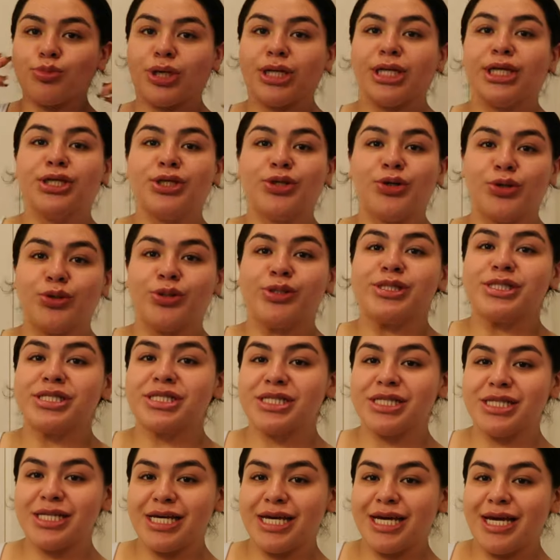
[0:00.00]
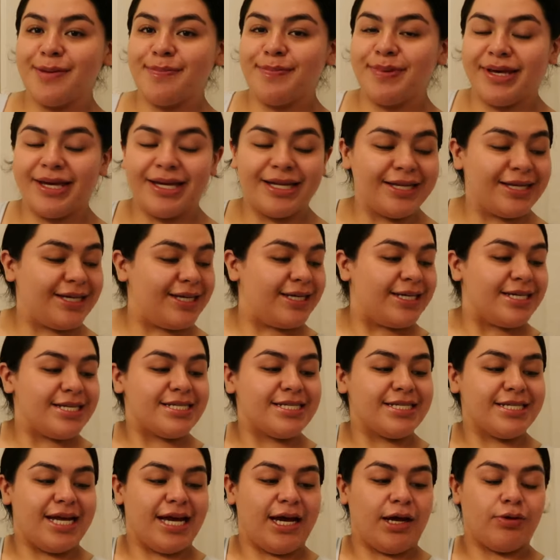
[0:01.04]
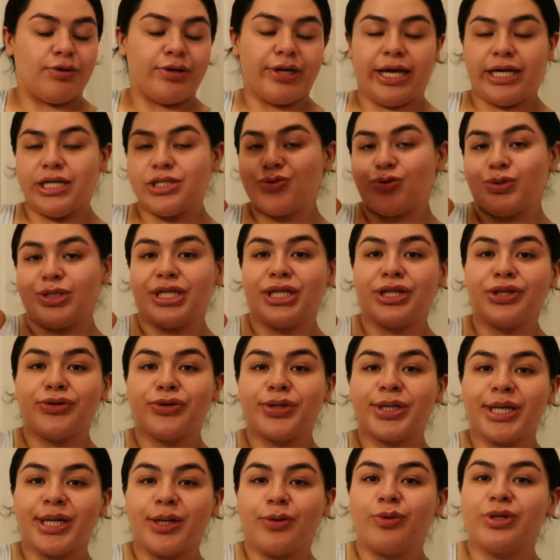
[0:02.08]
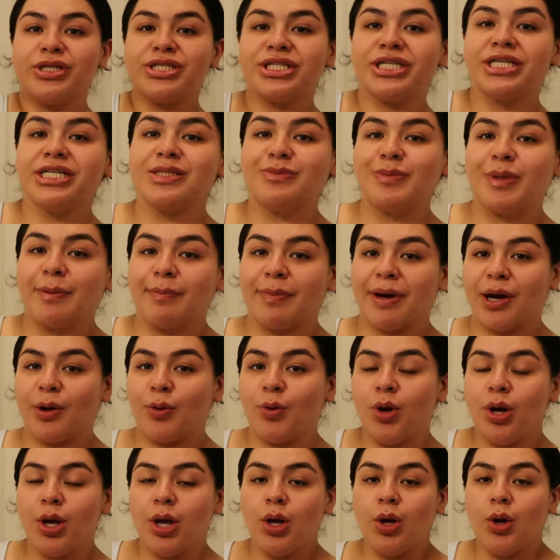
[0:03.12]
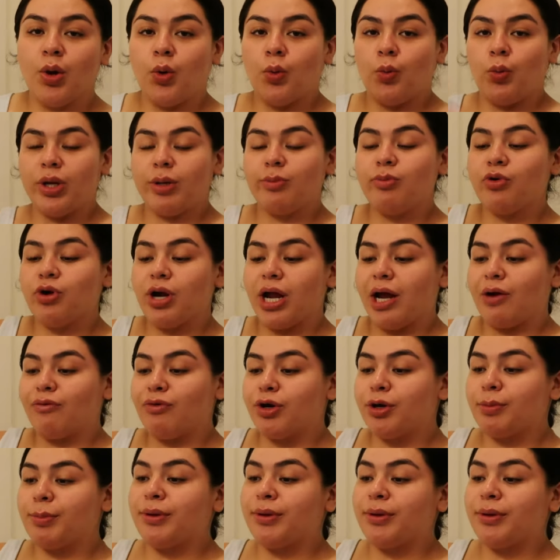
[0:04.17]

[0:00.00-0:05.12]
ready to go to sleep. It is now 9:23, which gives me about one more hour